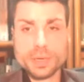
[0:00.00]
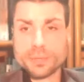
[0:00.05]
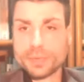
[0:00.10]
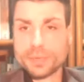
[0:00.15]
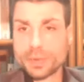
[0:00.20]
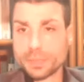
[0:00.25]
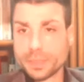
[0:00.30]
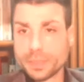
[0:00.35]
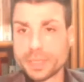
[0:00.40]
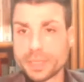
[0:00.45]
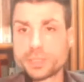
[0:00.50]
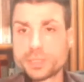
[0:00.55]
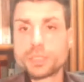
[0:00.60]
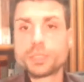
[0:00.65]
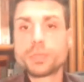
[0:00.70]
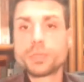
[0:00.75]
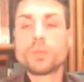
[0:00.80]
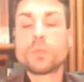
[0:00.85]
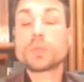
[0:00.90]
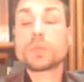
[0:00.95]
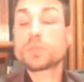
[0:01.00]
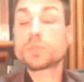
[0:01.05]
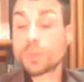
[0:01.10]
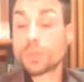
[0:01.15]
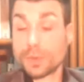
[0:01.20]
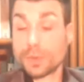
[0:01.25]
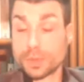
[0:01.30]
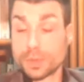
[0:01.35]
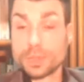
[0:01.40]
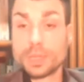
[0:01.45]
very much once
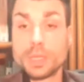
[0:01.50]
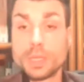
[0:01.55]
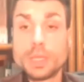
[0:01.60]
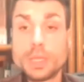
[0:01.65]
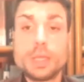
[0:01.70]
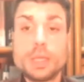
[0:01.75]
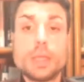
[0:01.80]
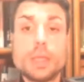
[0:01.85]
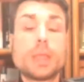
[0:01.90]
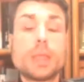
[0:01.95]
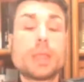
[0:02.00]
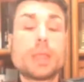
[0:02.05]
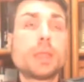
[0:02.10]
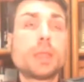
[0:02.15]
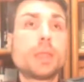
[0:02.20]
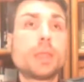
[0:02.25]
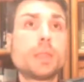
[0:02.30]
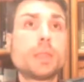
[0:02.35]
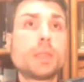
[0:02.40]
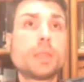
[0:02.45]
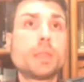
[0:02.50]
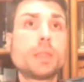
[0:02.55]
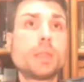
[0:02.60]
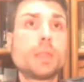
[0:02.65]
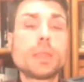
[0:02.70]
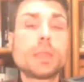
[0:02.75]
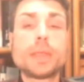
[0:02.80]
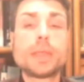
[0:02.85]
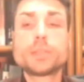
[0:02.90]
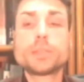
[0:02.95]
more.
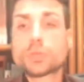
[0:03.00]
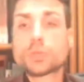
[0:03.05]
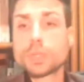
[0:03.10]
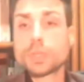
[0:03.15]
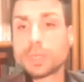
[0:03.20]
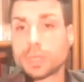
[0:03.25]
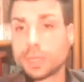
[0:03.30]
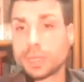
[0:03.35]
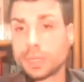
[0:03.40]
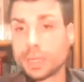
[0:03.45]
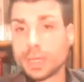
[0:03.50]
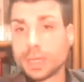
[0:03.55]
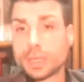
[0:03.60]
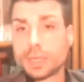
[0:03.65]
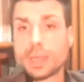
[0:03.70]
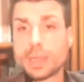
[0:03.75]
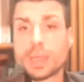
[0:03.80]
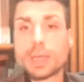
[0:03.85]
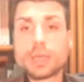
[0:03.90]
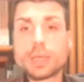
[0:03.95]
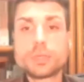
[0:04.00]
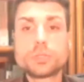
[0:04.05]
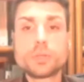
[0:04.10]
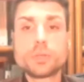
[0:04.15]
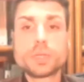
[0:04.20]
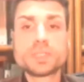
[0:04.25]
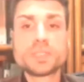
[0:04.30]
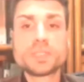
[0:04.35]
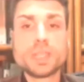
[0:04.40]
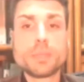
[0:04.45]
And naturally, I'd like to
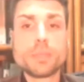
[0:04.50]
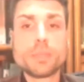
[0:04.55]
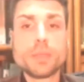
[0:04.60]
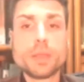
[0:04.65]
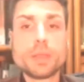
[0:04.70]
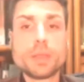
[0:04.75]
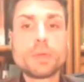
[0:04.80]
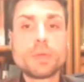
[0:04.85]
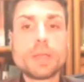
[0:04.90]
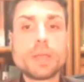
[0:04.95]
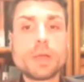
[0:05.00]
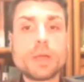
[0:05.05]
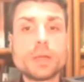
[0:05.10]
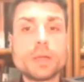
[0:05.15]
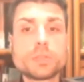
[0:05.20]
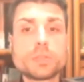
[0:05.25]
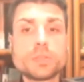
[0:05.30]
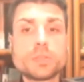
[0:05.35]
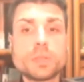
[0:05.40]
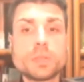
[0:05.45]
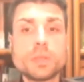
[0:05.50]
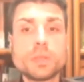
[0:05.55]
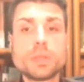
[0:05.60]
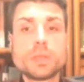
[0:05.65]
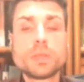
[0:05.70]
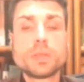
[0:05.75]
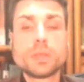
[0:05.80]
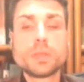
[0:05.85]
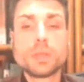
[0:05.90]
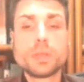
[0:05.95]
extend my regards
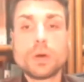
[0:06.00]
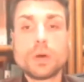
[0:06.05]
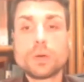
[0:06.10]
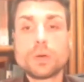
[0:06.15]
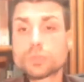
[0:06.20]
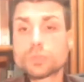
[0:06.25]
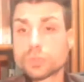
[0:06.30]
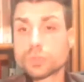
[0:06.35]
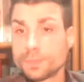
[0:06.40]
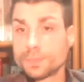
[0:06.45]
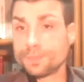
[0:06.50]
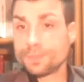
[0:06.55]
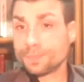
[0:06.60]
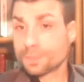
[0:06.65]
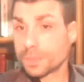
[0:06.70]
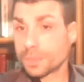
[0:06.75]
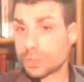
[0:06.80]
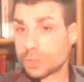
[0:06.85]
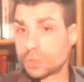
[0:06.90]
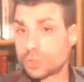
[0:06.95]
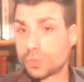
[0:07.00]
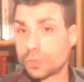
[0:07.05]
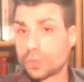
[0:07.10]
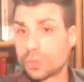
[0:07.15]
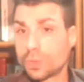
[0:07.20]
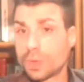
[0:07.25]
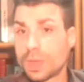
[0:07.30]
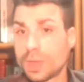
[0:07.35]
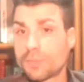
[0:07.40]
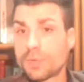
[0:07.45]
also
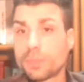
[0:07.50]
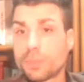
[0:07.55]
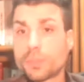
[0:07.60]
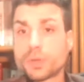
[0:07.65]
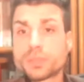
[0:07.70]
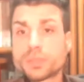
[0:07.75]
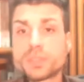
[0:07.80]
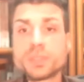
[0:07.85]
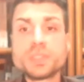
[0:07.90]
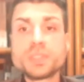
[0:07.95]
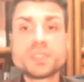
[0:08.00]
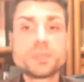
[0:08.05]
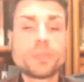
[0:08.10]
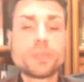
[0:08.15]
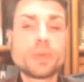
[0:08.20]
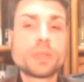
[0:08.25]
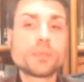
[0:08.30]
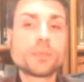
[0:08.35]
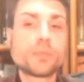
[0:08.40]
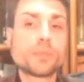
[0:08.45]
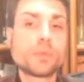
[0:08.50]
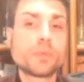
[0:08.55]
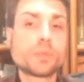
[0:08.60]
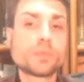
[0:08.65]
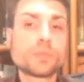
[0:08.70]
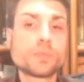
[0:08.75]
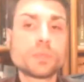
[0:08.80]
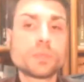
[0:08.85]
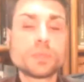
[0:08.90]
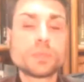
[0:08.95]
to every participant
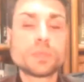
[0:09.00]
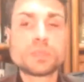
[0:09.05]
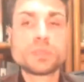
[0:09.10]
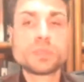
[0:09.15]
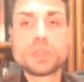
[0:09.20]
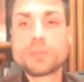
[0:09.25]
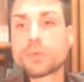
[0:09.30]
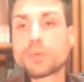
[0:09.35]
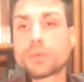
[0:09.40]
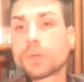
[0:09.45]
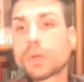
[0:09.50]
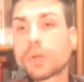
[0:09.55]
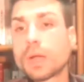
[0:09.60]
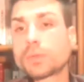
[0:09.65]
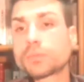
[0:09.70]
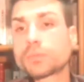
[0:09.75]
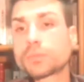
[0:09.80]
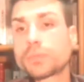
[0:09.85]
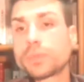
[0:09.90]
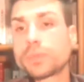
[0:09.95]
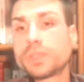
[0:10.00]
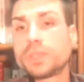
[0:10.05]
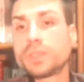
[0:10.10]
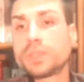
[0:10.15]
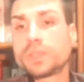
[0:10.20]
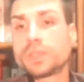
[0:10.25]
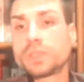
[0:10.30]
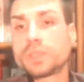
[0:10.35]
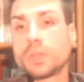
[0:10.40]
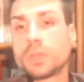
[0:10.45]
from the several
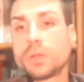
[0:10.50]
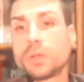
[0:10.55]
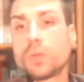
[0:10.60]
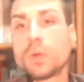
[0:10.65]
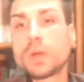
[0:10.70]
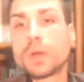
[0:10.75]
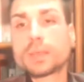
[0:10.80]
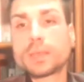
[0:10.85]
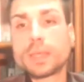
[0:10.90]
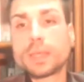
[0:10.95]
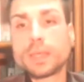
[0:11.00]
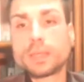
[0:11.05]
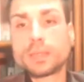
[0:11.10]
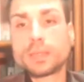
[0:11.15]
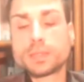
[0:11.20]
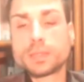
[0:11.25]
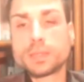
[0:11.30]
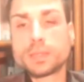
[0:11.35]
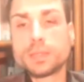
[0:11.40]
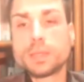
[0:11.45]
countries who attend